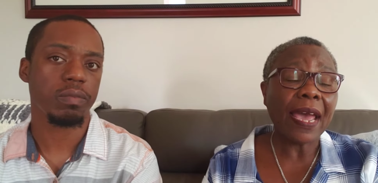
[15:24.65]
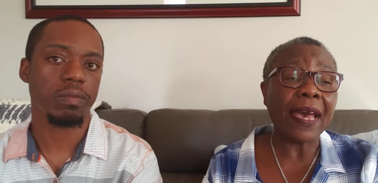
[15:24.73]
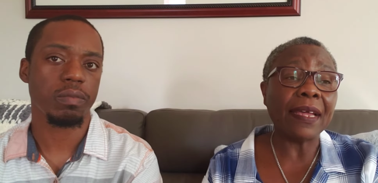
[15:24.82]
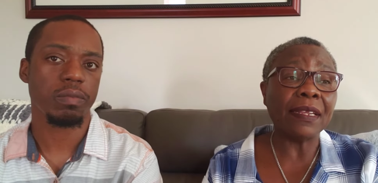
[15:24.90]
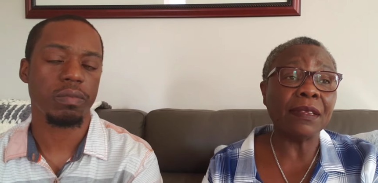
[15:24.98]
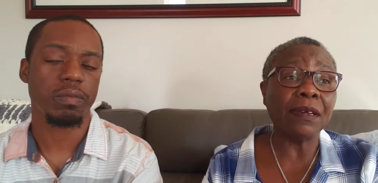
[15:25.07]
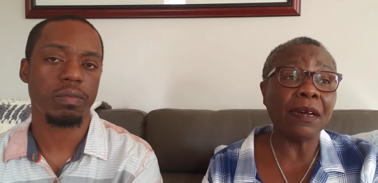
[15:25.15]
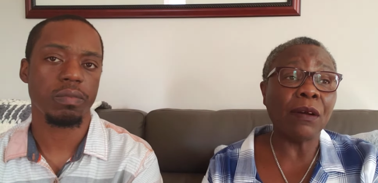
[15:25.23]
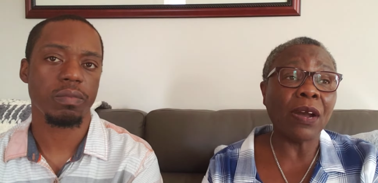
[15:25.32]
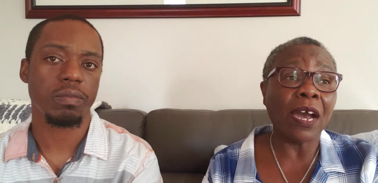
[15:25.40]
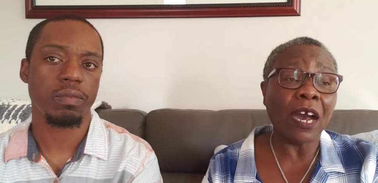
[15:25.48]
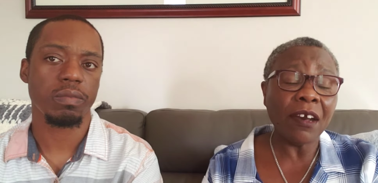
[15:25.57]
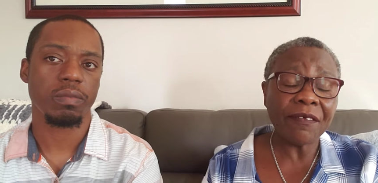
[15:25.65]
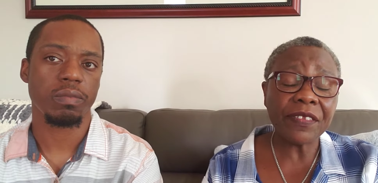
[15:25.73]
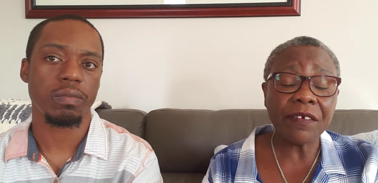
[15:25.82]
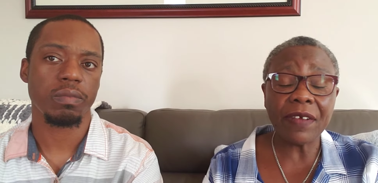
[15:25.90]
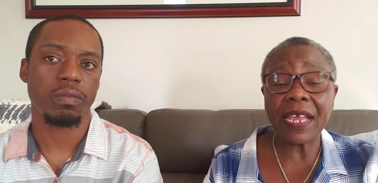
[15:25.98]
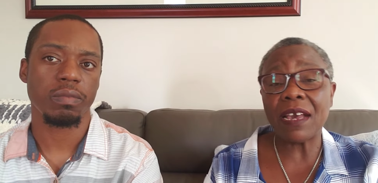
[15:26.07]
Speaker 1: and
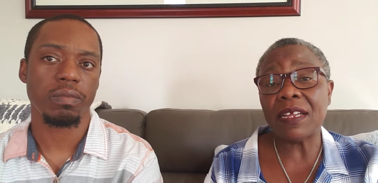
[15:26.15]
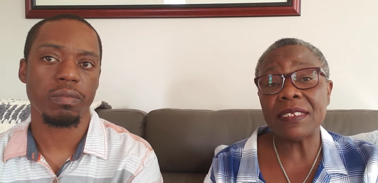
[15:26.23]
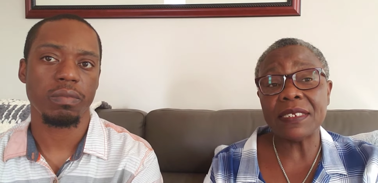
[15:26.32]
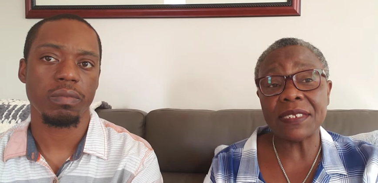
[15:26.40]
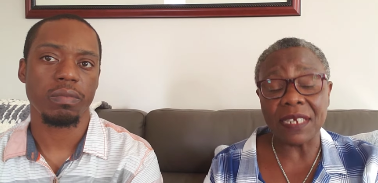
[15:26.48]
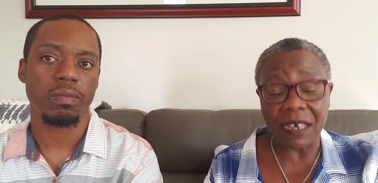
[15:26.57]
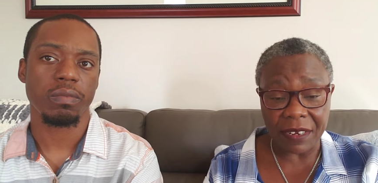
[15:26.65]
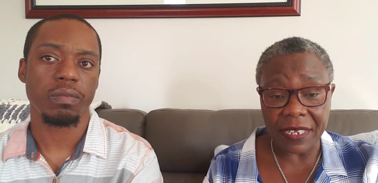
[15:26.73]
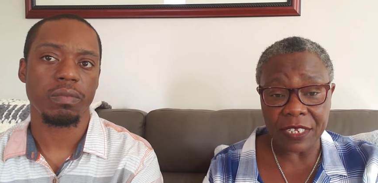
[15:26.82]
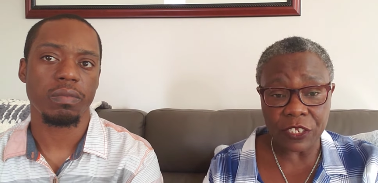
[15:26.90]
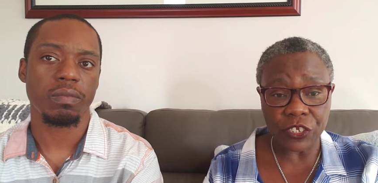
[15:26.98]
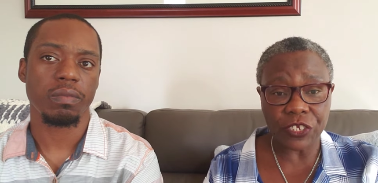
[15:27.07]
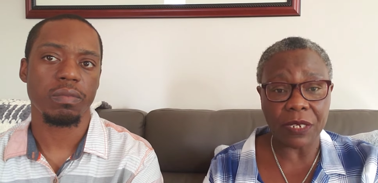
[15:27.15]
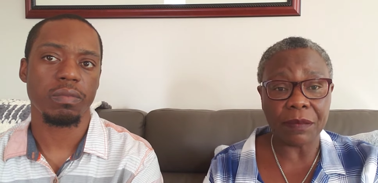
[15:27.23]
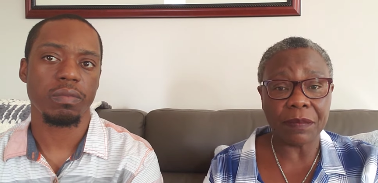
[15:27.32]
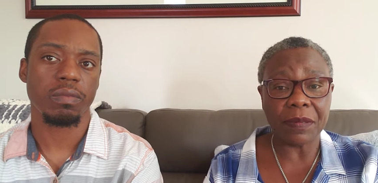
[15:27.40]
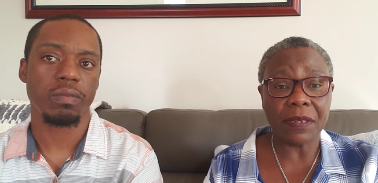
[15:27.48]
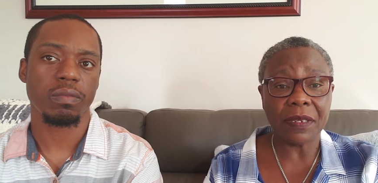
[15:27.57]
after I got his guardianship